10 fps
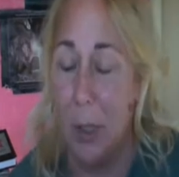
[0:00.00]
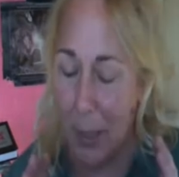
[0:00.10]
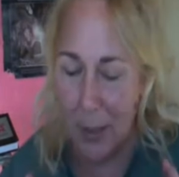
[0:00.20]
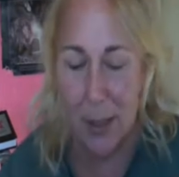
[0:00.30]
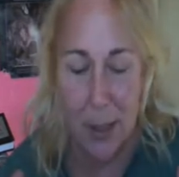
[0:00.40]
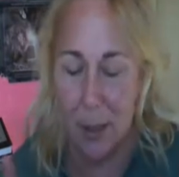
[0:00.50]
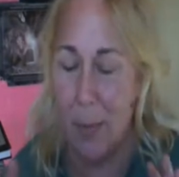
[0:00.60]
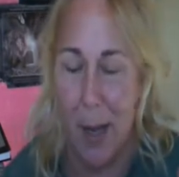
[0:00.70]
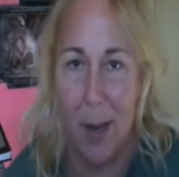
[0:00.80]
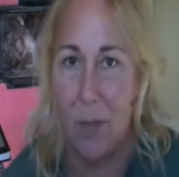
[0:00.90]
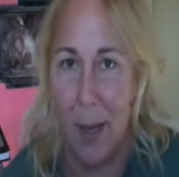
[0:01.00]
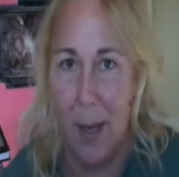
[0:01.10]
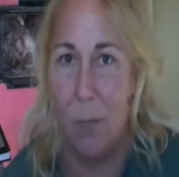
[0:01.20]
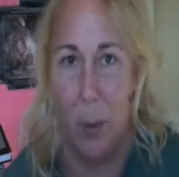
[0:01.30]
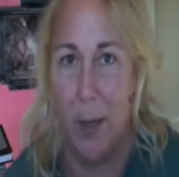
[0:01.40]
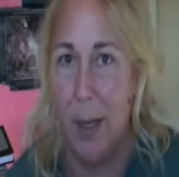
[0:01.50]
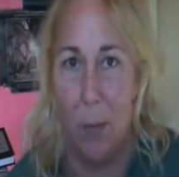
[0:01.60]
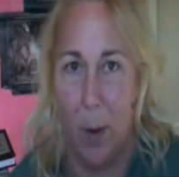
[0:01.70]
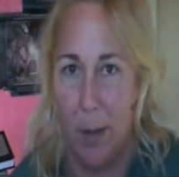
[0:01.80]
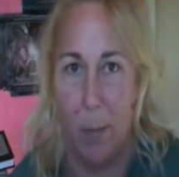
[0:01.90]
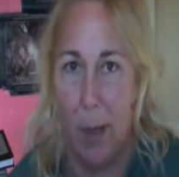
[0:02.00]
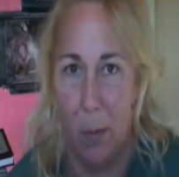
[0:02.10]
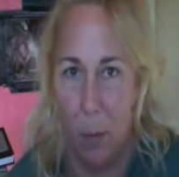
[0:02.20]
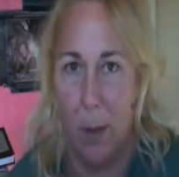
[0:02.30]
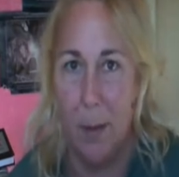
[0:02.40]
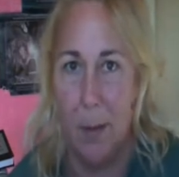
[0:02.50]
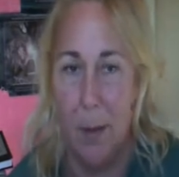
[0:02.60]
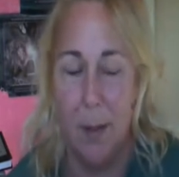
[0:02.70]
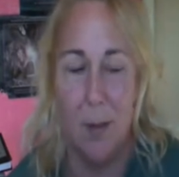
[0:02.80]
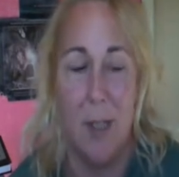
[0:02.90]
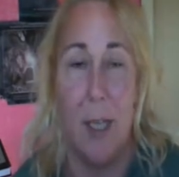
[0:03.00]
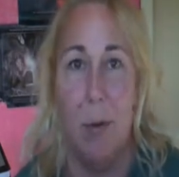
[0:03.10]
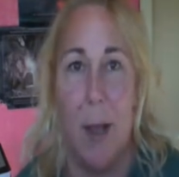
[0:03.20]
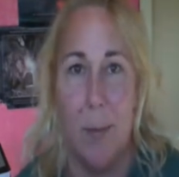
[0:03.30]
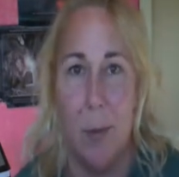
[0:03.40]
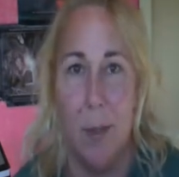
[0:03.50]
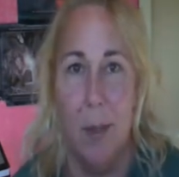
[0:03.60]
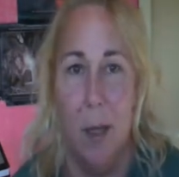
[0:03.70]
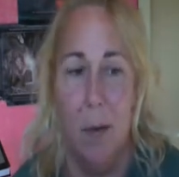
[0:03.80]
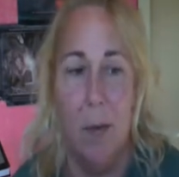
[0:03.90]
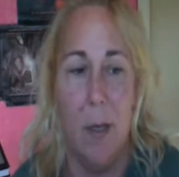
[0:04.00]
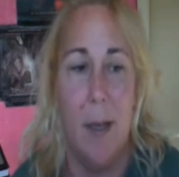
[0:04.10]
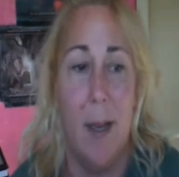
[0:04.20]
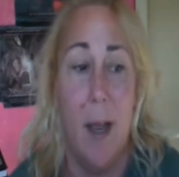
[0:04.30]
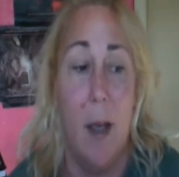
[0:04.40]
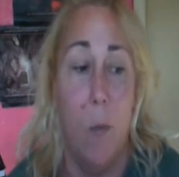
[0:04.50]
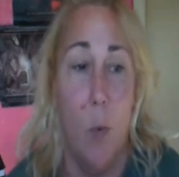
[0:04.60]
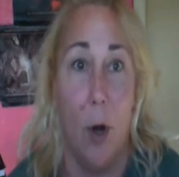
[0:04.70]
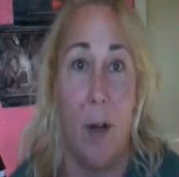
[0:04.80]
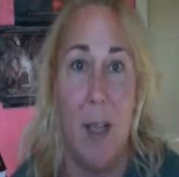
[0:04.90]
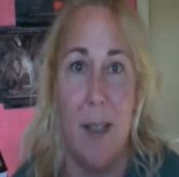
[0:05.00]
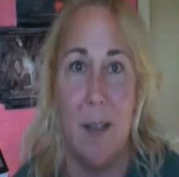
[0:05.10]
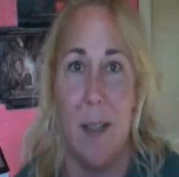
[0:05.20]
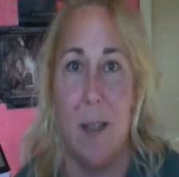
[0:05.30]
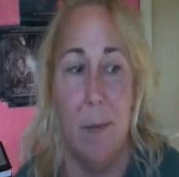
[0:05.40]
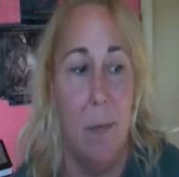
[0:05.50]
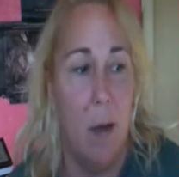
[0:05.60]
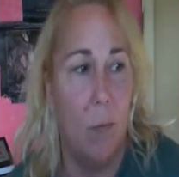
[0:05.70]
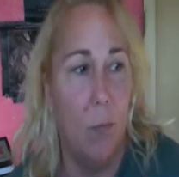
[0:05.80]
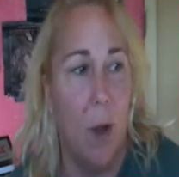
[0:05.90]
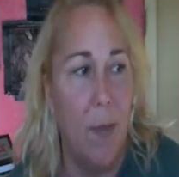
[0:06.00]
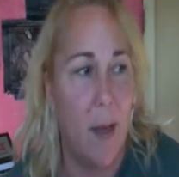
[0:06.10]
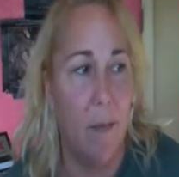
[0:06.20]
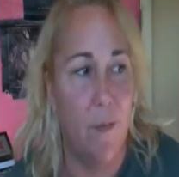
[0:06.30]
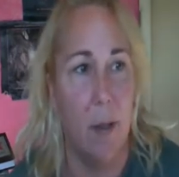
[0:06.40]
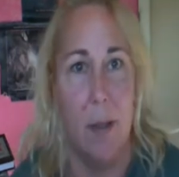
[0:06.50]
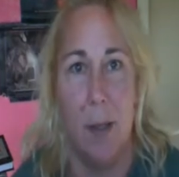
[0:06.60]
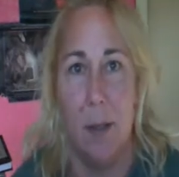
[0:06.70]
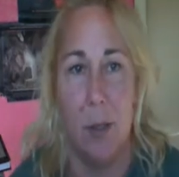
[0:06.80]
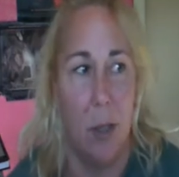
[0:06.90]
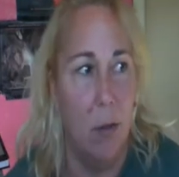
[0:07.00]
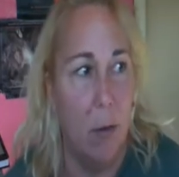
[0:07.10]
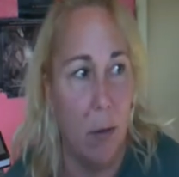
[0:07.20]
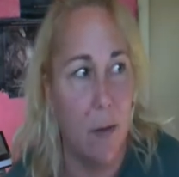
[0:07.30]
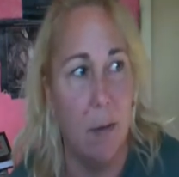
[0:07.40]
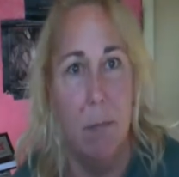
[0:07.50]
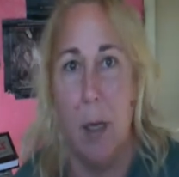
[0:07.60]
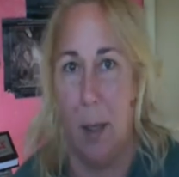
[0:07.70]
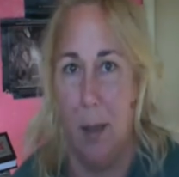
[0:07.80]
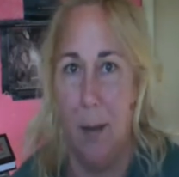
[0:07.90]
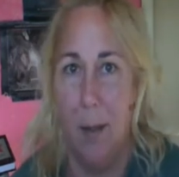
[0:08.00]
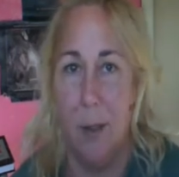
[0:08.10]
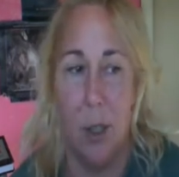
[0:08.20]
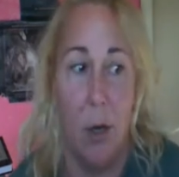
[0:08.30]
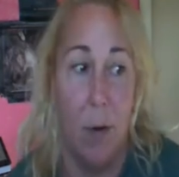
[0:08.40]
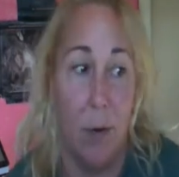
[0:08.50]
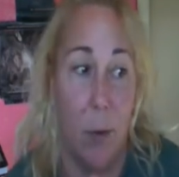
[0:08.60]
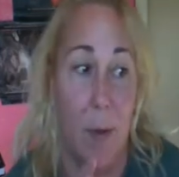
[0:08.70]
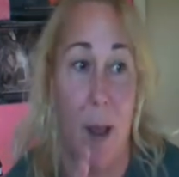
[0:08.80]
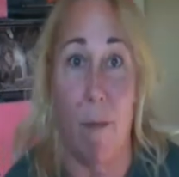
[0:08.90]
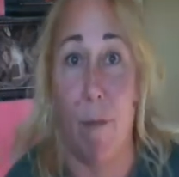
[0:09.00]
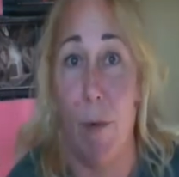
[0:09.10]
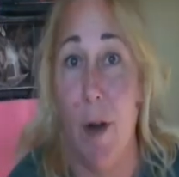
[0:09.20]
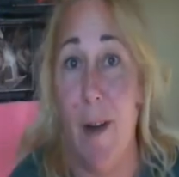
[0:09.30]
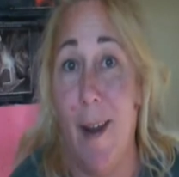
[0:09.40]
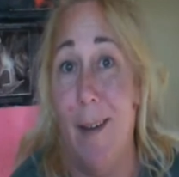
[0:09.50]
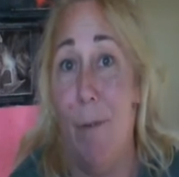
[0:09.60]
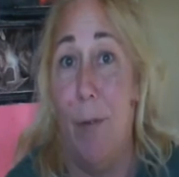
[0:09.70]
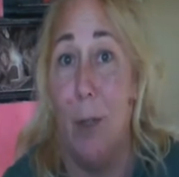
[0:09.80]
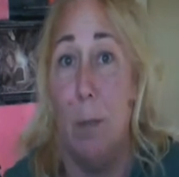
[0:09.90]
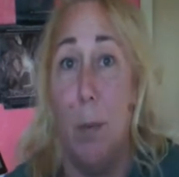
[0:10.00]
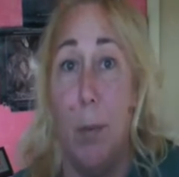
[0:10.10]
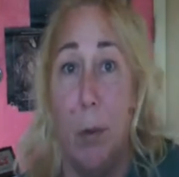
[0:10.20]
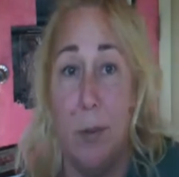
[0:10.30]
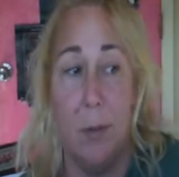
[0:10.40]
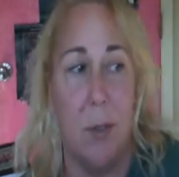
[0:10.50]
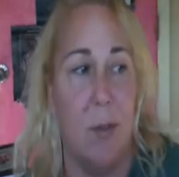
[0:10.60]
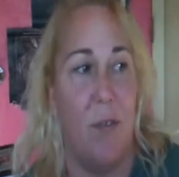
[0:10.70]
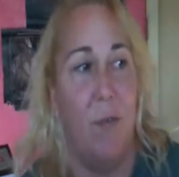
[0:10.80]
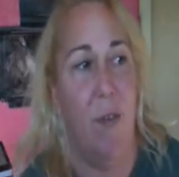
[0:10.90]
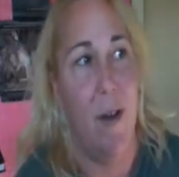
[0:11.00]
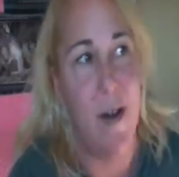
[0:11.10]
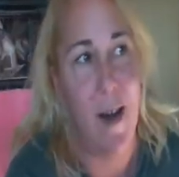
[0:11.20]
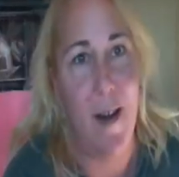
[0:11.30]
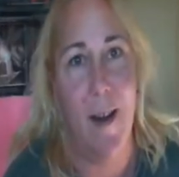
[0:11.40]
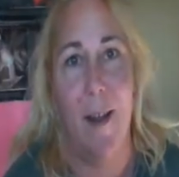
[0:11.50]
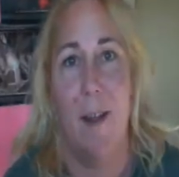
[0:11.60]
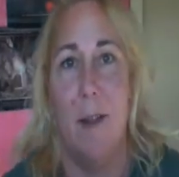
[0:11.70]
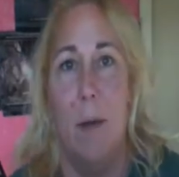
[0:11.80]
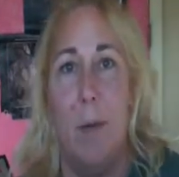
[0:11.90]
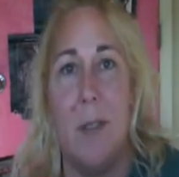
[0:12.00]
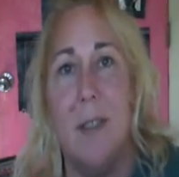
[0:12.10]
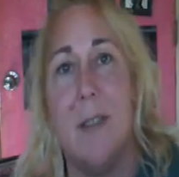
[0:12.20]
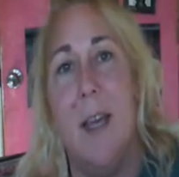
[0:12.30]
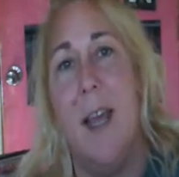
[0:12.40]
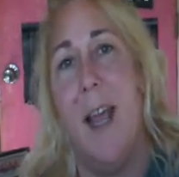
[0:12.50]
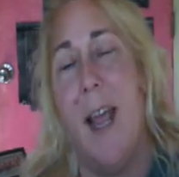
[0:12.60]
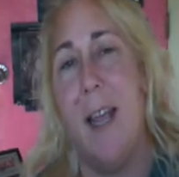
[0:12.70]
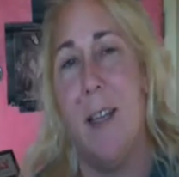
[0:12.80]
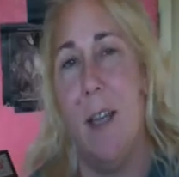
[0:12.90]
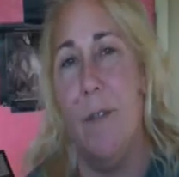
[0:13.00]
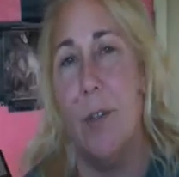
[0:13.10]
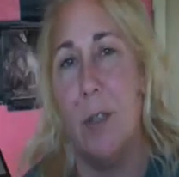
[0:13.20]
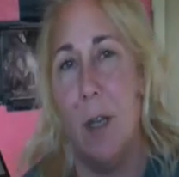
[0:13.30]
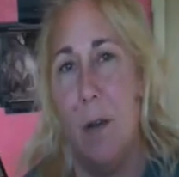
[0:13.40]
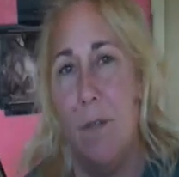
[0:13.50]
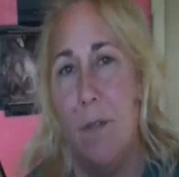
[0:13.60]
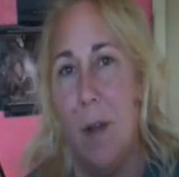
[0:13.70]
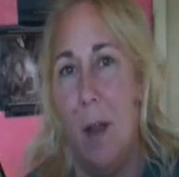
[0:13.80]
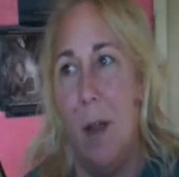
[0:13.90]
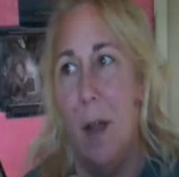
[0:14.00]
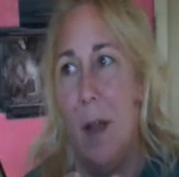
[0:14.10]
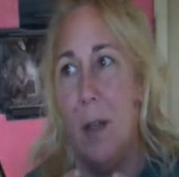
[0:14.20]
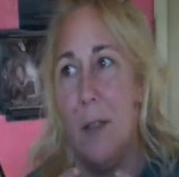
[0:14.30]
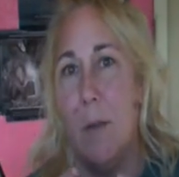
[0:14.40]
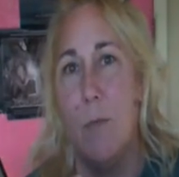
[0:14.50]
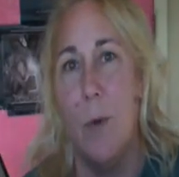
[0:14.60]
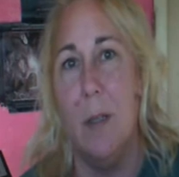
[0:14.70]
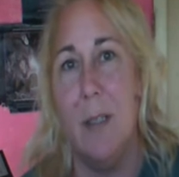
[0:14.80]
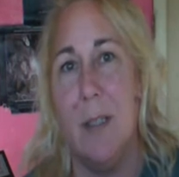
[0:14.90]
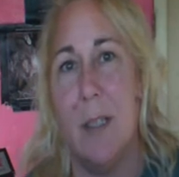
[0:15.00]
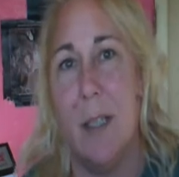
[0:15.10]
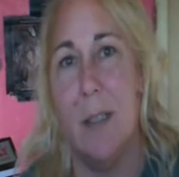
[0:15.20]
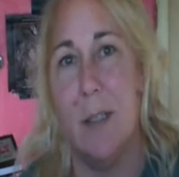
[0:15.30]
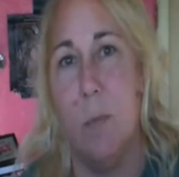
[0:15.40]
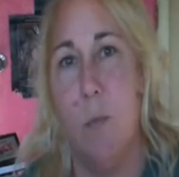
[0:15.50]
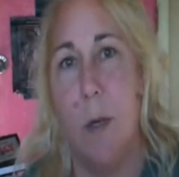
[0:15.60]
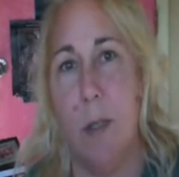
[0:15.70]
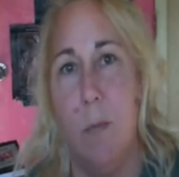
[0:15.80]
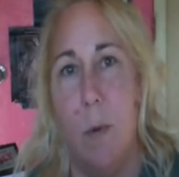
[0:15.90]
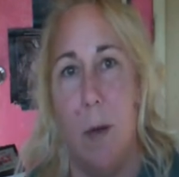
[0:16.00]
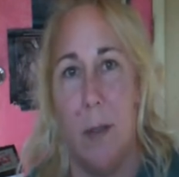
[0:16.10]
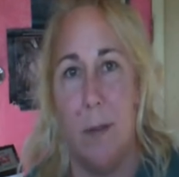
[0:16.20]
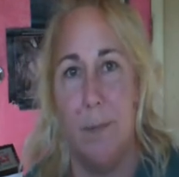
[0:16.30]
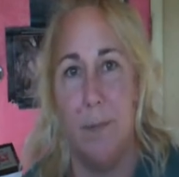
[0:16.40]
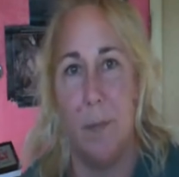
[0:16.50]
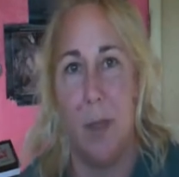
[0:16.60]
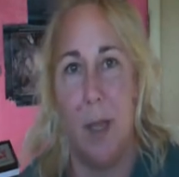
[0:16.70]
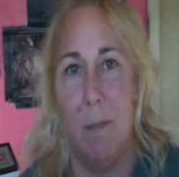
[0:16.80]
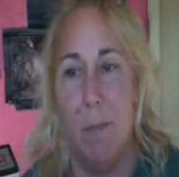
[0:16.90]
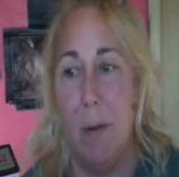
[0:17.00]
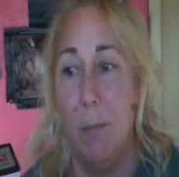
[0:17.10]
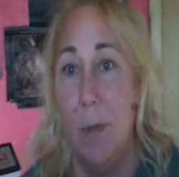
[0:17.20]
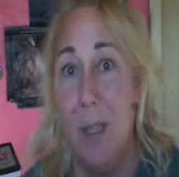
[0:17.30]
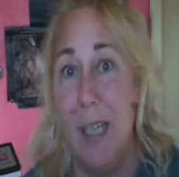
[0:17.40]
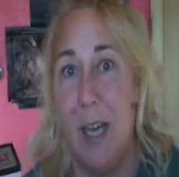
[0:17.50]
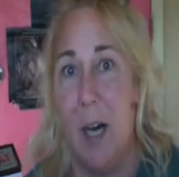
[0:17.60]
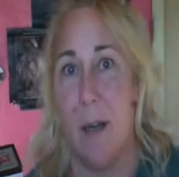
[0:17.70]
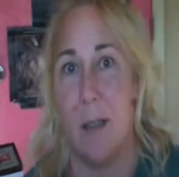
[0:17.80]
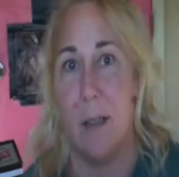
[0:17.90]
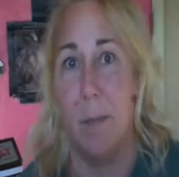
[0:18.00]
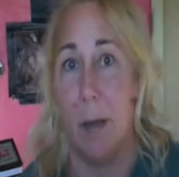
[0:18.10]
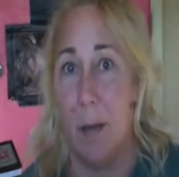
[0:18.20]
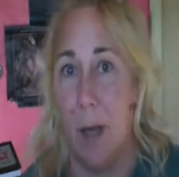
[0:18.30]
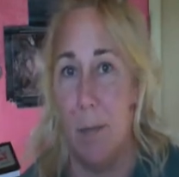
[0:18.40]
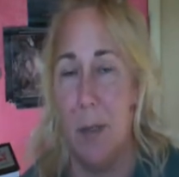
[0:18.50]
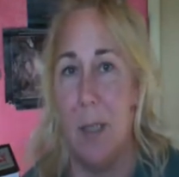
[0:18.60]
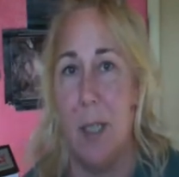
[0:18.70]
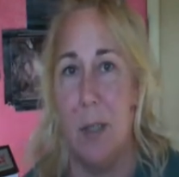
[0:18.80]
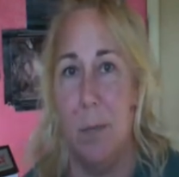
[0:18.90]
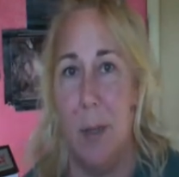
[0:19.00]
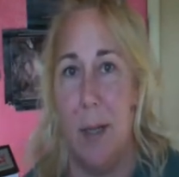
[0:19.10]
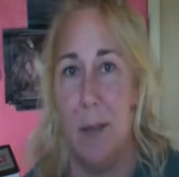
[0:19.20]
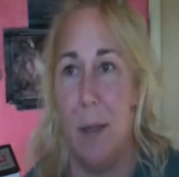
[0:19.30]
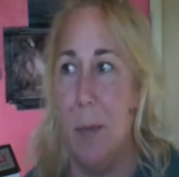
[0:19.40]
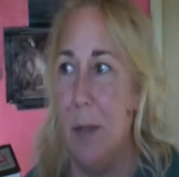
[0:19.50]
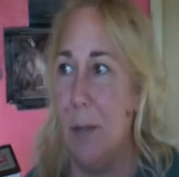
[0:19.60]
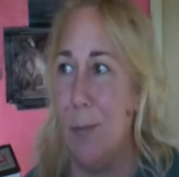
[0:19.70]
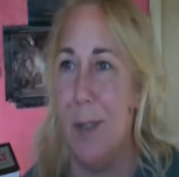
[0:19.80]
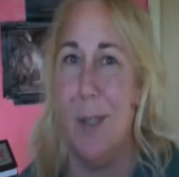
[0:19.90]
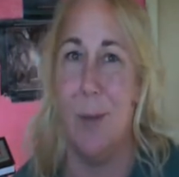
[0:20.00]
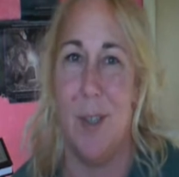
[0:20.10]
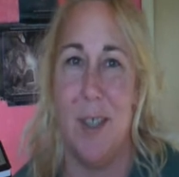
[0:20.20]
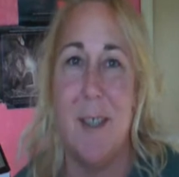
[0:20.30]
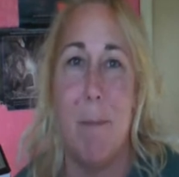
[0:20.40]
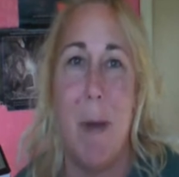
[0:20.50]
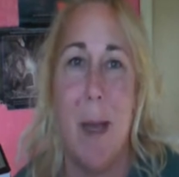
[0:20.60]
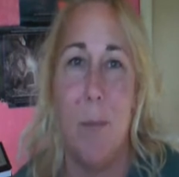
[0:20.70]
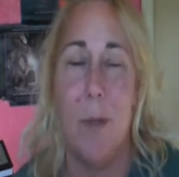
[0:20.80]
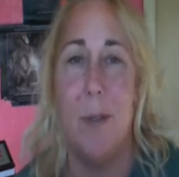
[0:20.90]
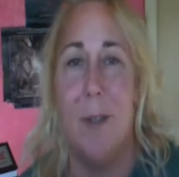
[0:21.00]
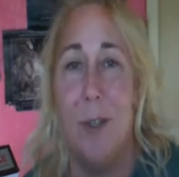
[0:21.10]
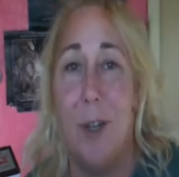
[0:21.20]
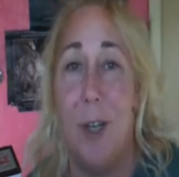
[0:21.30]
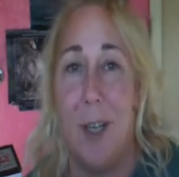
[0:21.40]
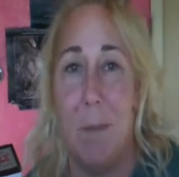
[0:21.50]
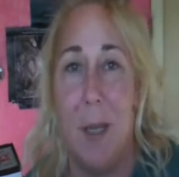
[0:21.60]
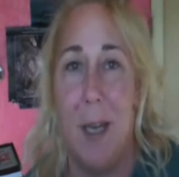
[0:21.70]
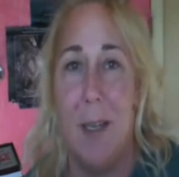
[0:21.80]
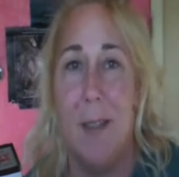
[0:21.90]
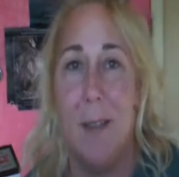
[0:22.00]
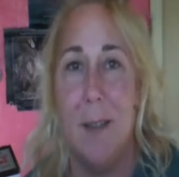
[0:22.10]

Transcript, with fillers: Get a system. You have to have one anyway, no matter what, that you absolutely love. Work that system. Run that affiliate so you earn some money. So you're doing that front end funded proposal, so it's funding the business, and give yourself some real insight as to what you want. And be really honest about compensation plans. I mean, there's really no such thing as a bad one. You're going to get paid,